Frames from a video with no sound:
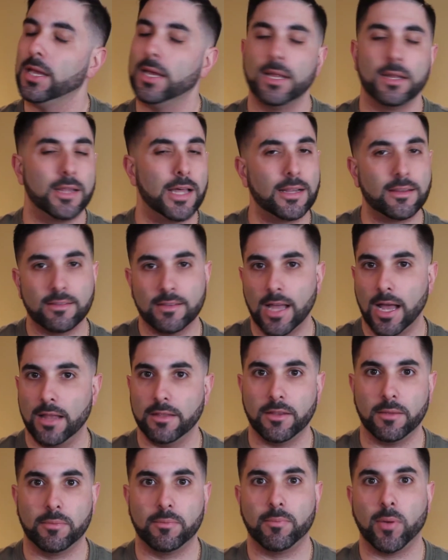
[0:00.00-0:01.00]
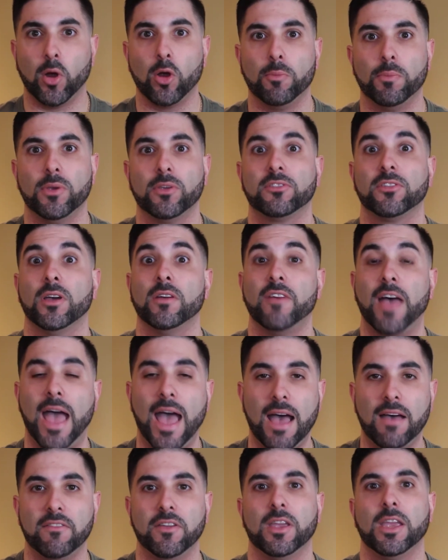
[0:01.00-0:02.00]
That's not the purpose of
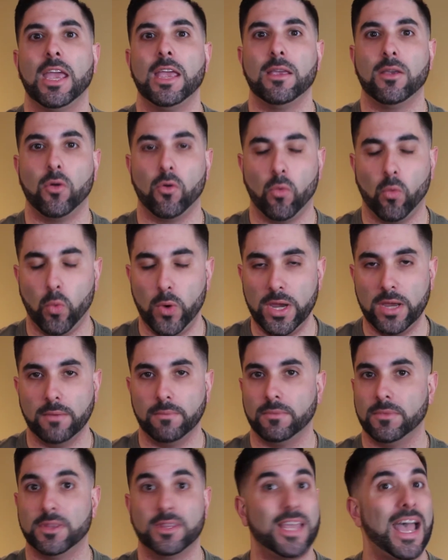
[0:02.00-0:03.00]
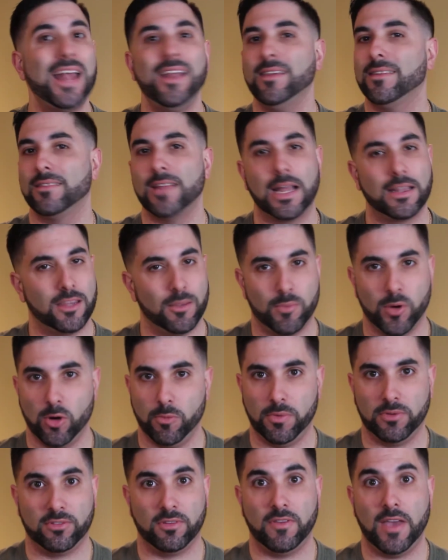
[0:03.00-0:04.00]
having that is not the
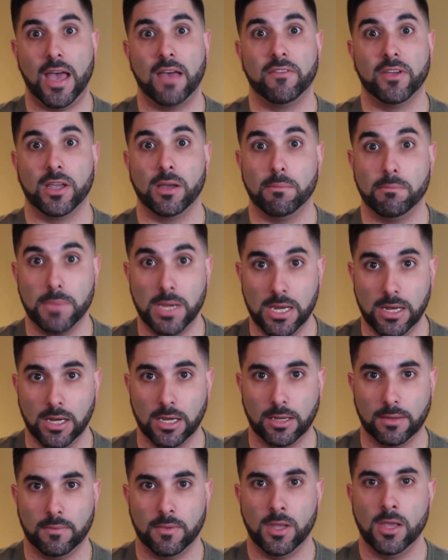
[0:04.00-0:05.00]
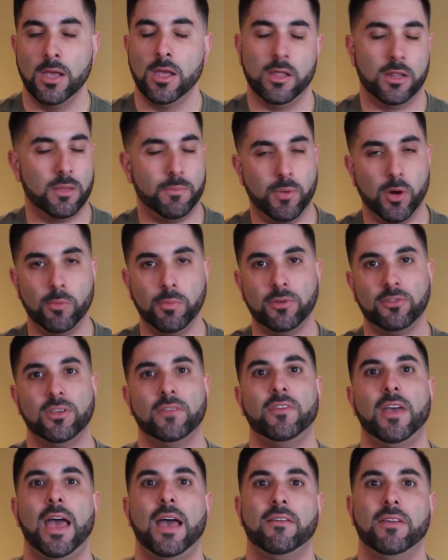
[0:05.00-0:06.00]
purpose of having a meeting. The purpose
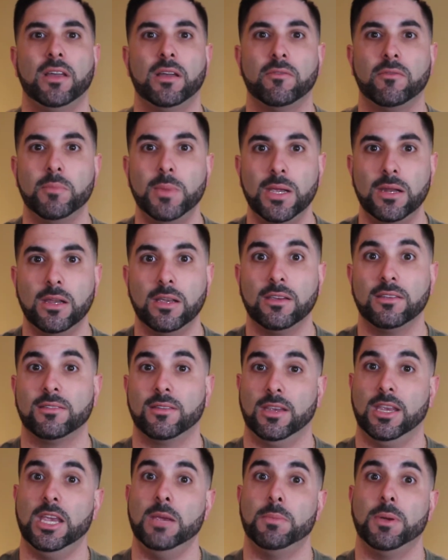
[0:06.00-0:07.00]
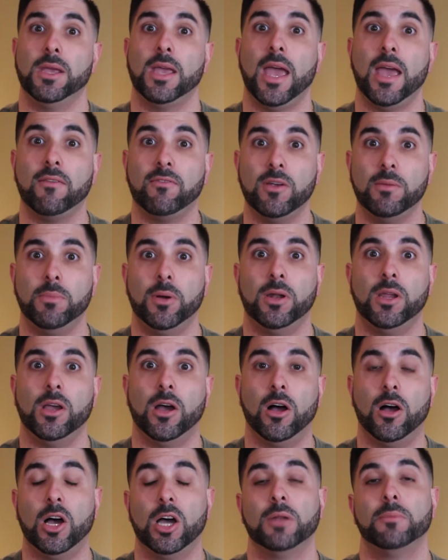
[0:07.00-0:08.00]
of having a meeting is to keeping everybody
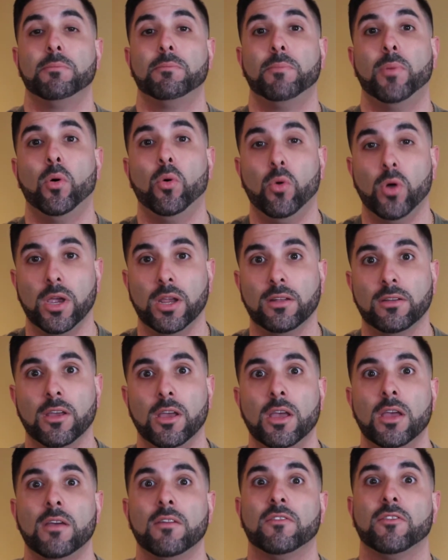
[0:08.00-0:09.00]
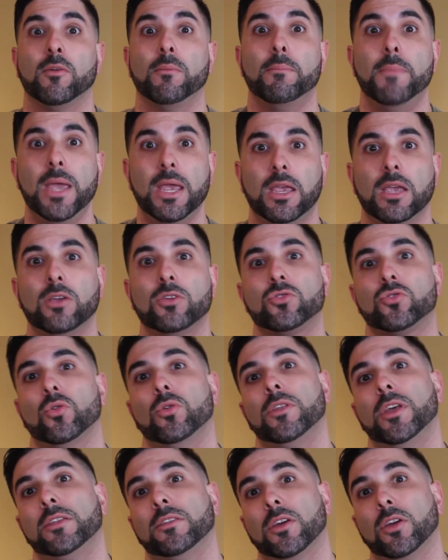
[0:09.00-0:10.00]
on point for making sure
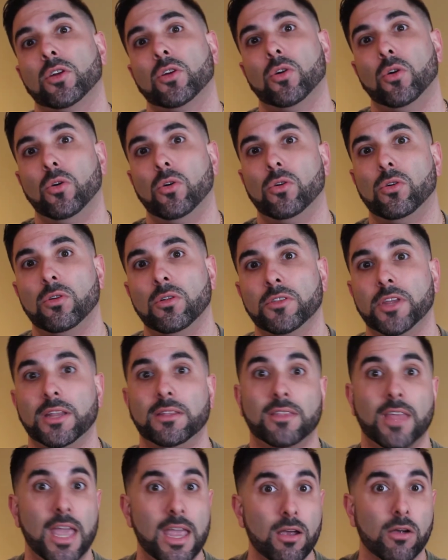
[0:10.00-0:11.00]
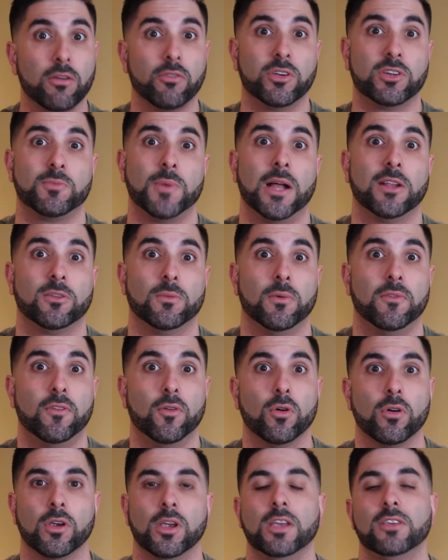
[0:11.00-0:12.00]
that the goal that they are responsible
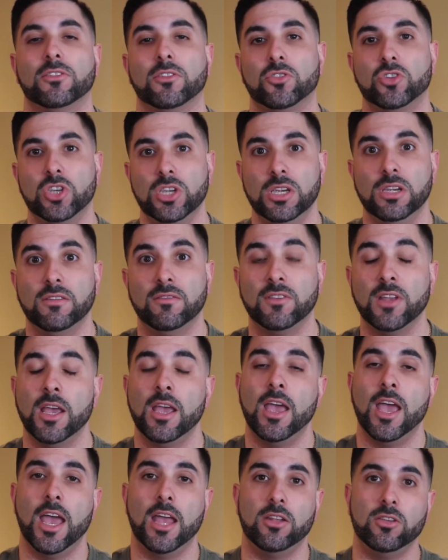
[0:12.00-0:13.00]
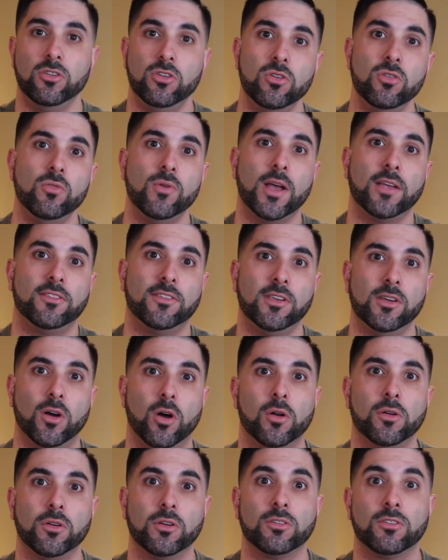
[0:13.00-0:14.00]
for is achieved, and you as the
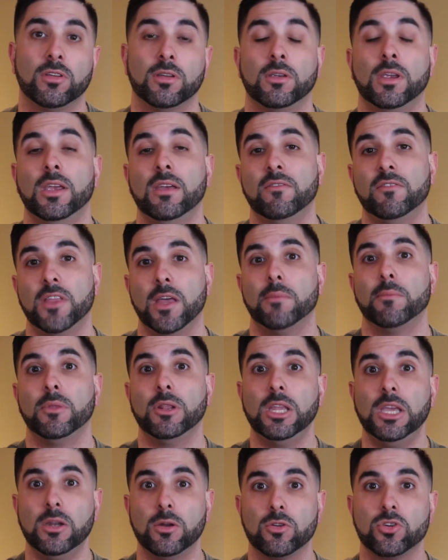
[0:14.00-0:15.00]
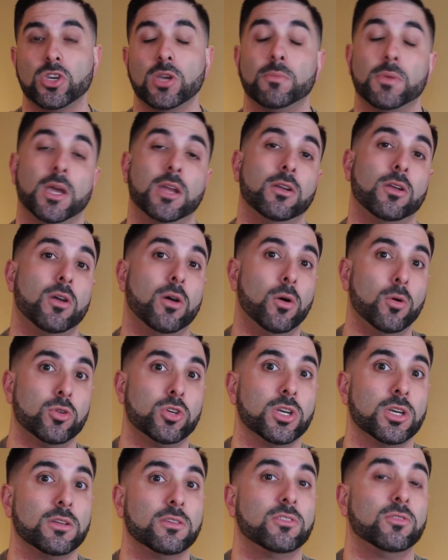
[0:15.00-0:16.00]
owner to give them leadership and
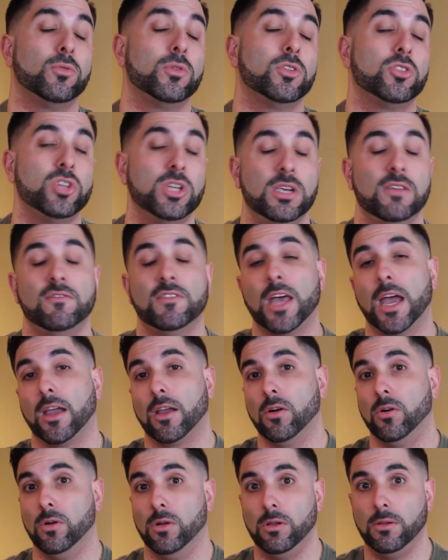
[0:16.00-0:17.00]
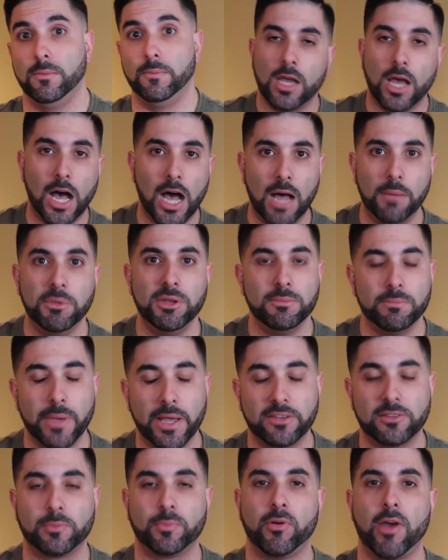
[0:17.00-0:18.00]
coaching to achieve that goal. Common
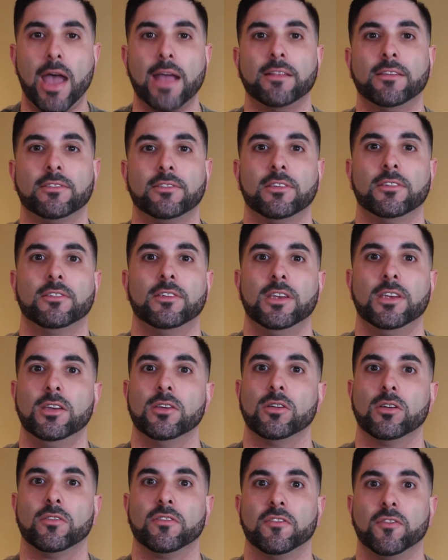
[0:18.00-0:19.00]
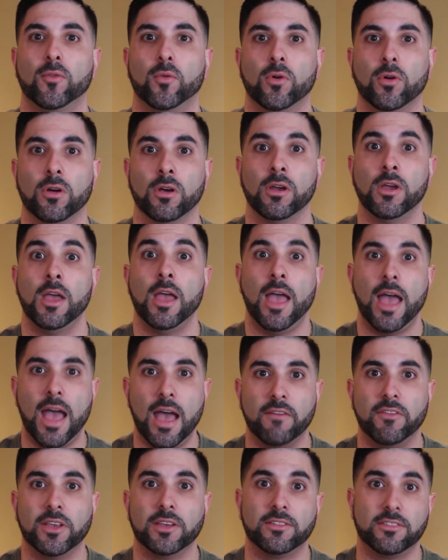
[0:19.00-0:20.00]
best practices here for
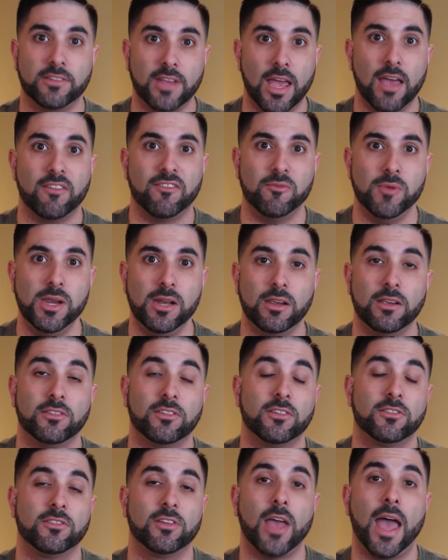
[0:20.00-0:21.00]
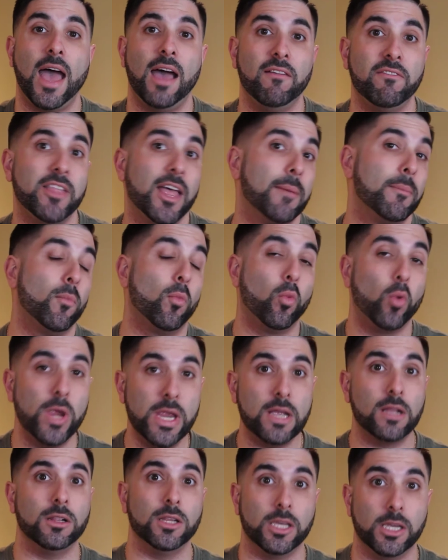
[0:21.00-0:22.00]
having staff meetings is to have them
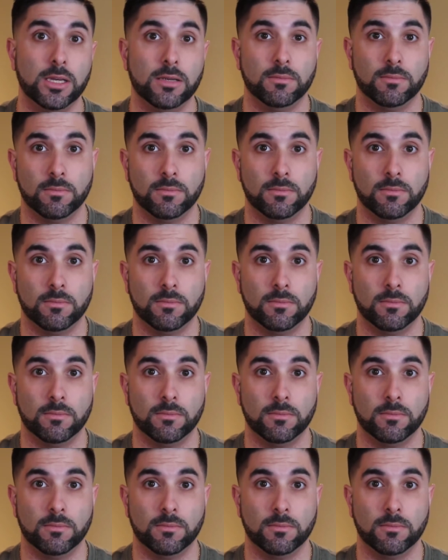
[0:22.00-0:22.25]
weekly,